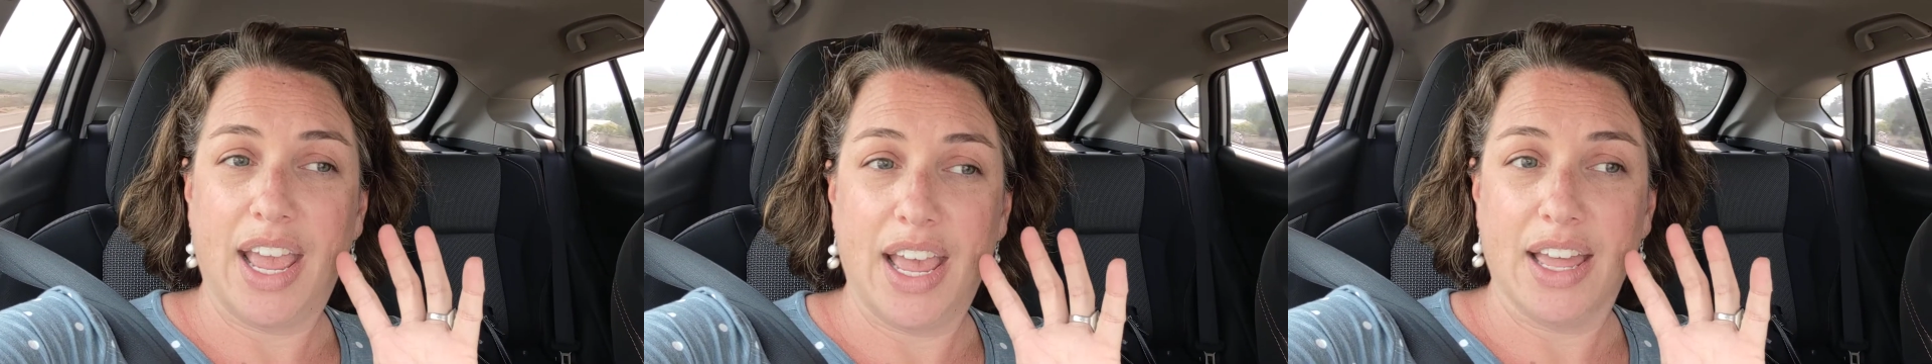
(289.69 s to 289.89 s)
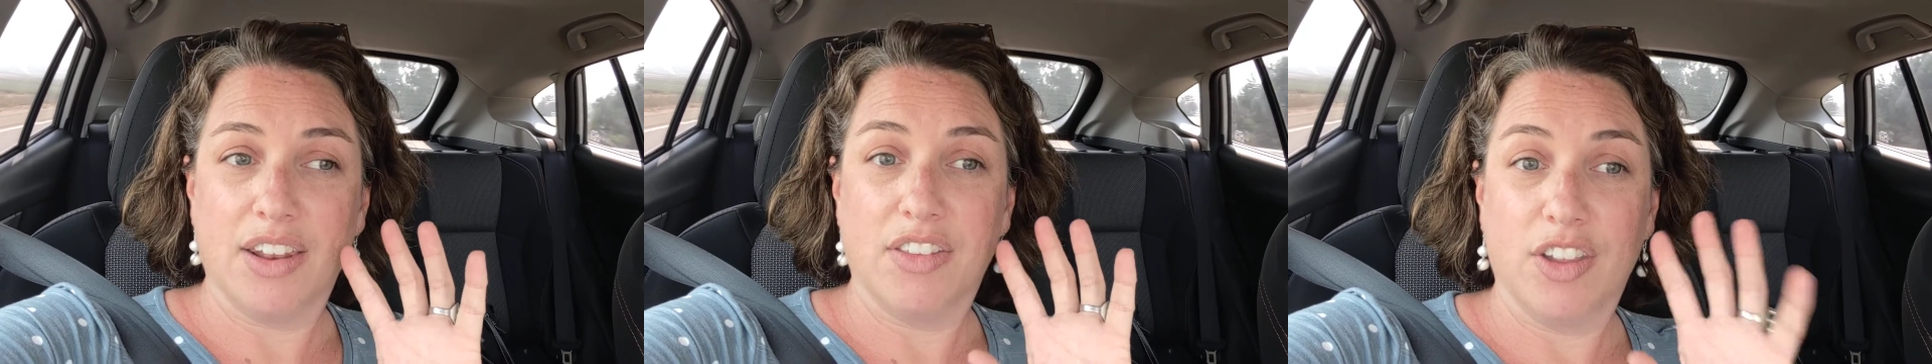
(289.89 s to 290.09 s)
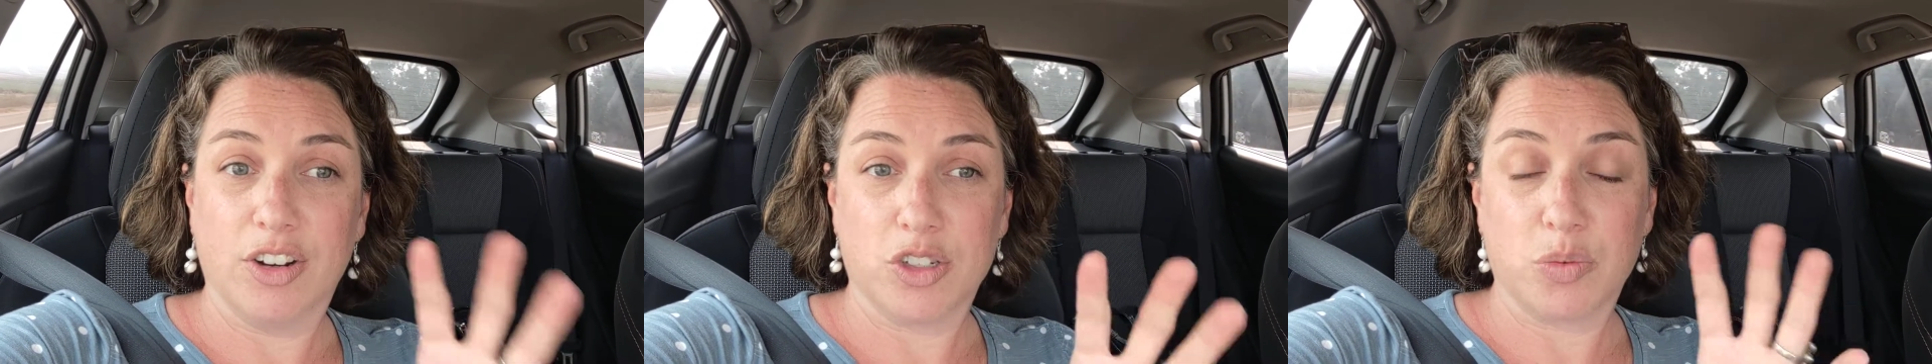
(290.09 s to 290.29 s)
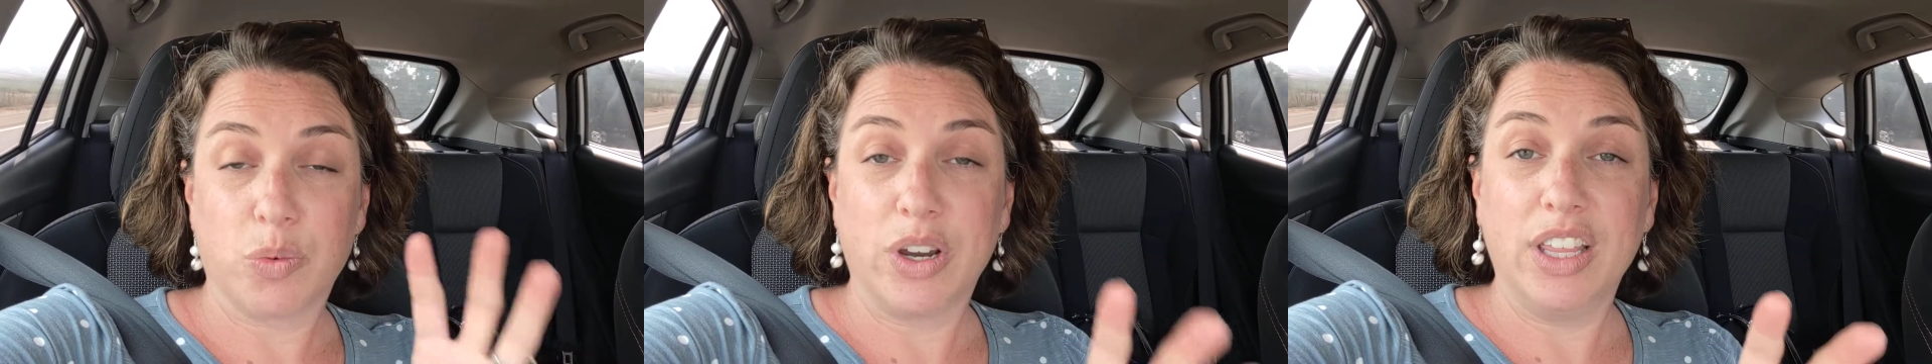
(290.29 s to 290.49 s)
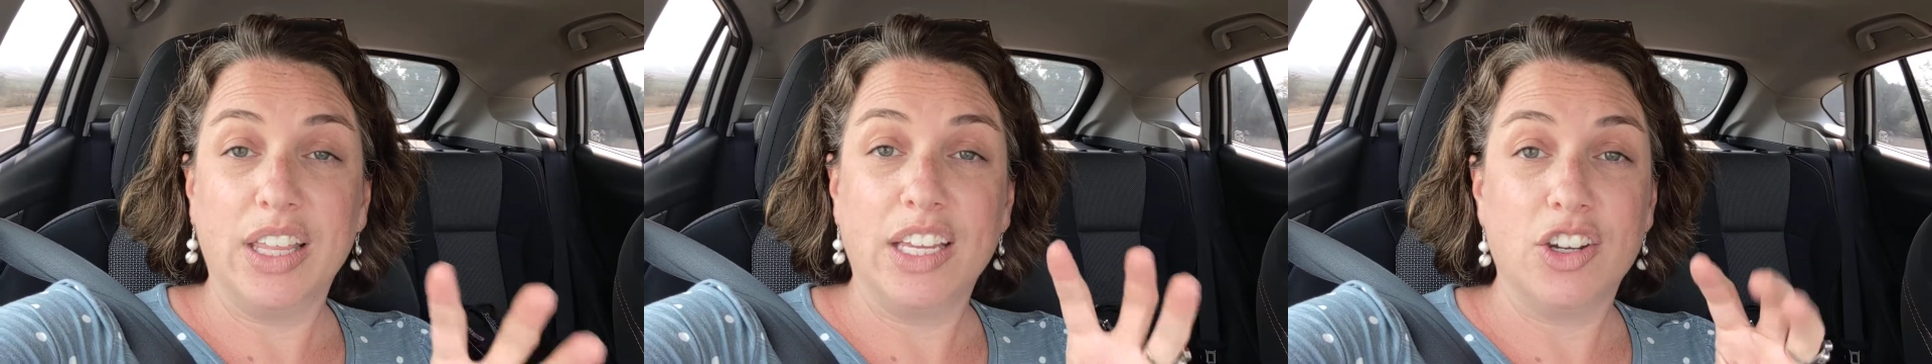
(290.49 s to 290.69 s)
and there's
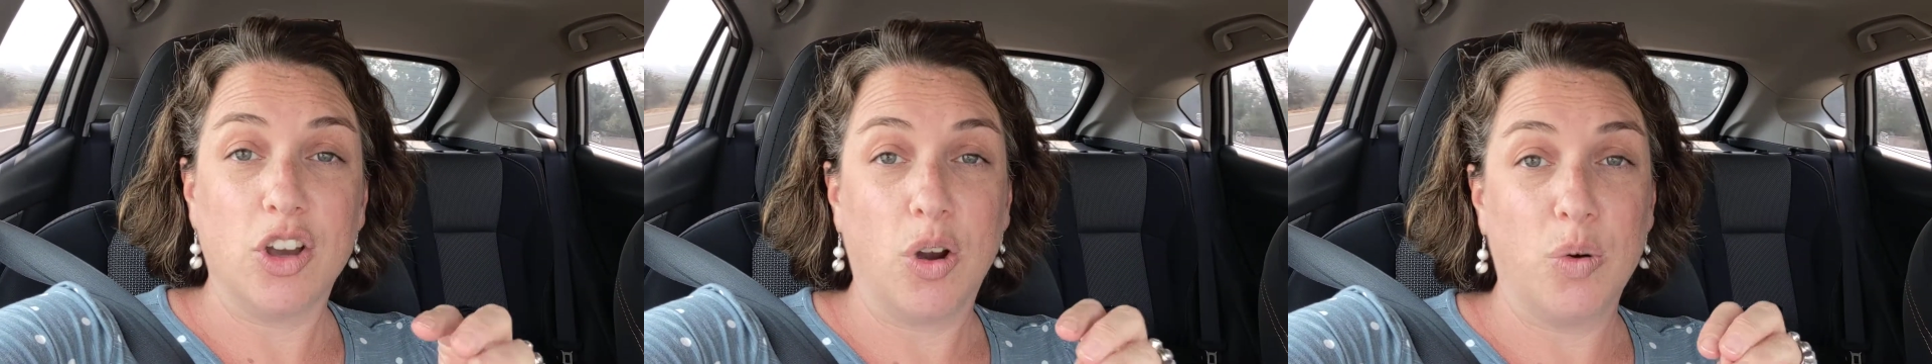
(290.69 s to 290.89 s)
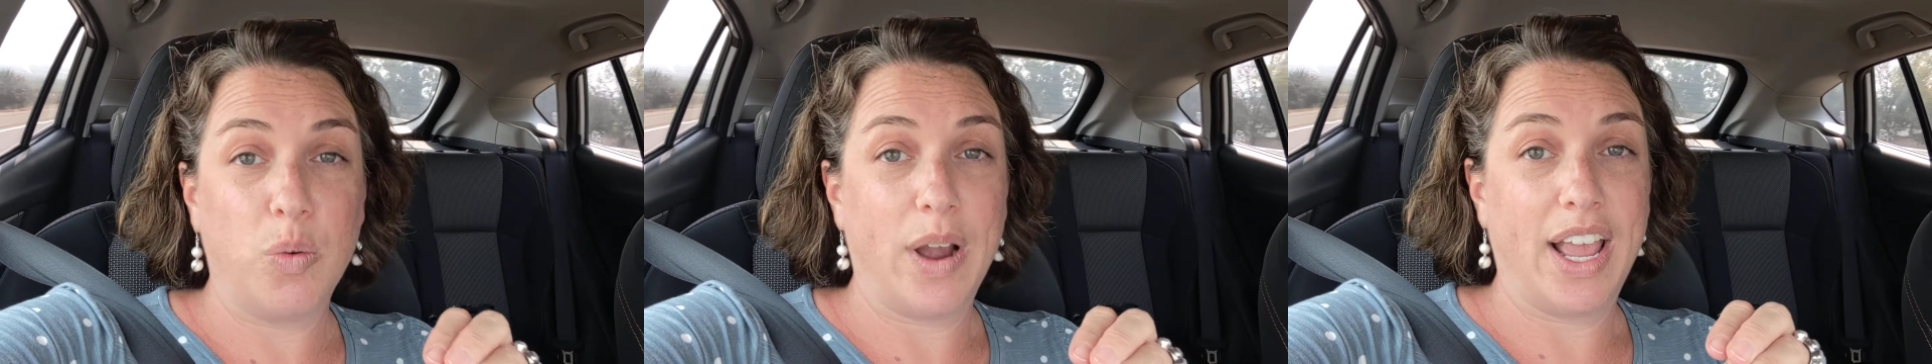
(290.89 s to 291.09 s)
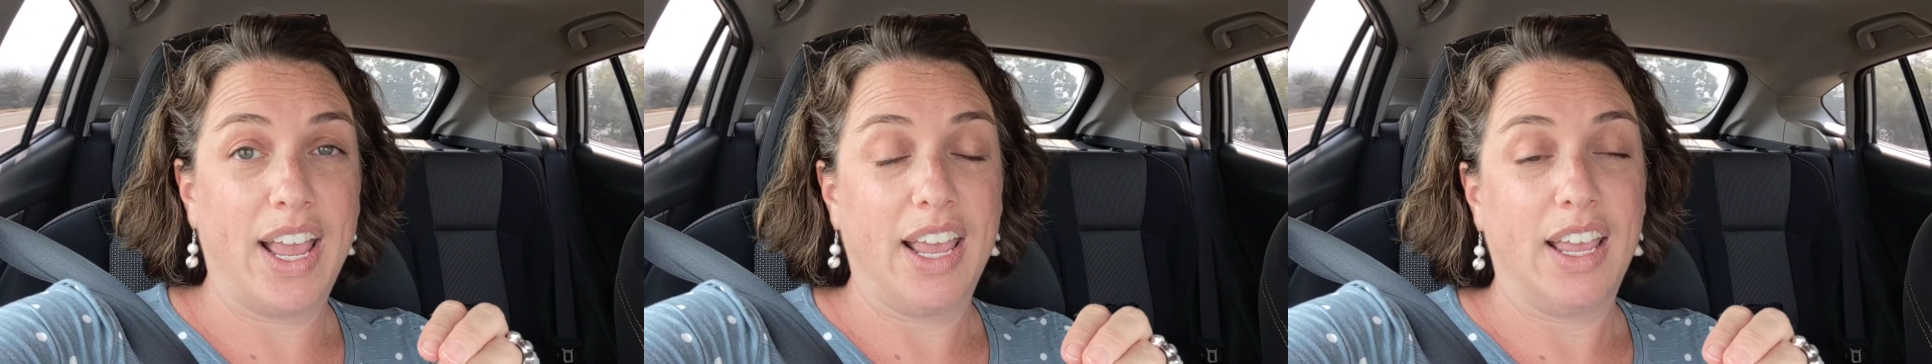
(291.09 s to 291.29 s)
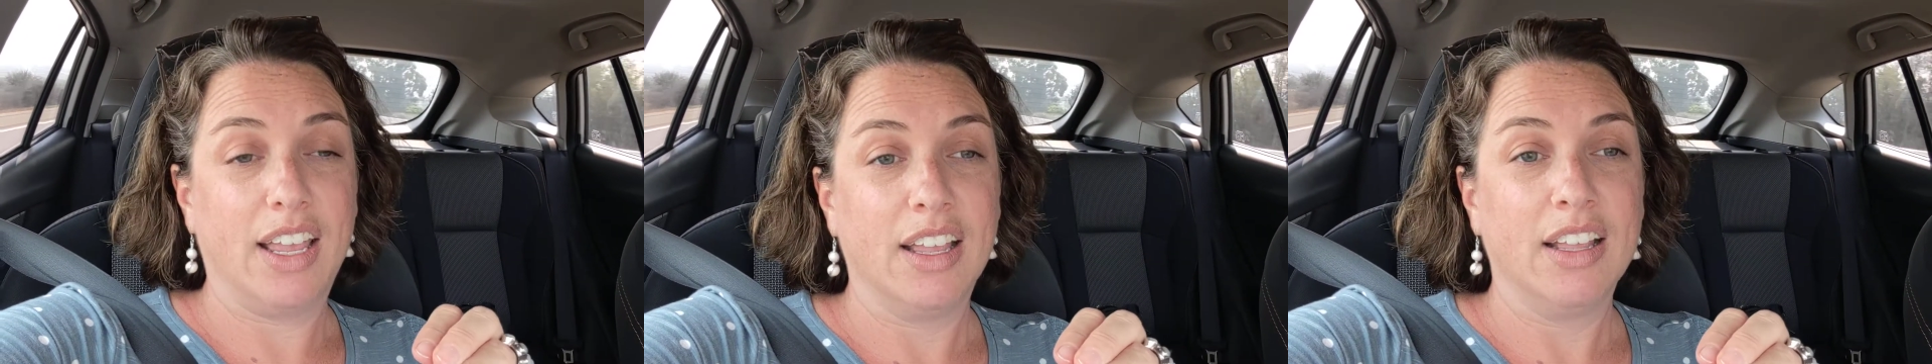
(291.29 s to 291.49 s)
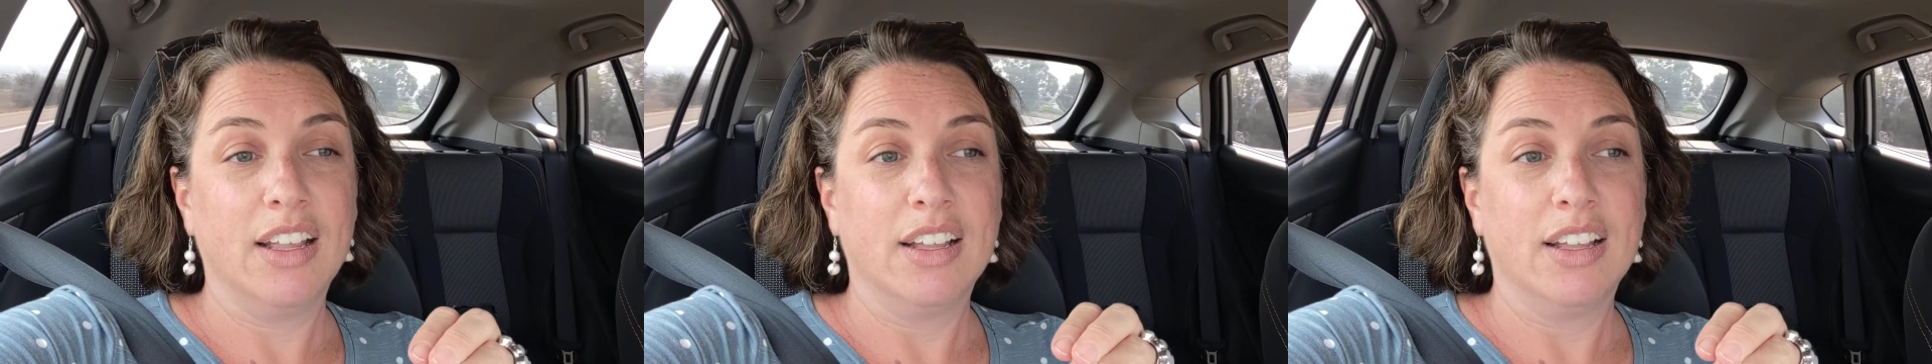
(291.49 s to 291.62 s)
really no way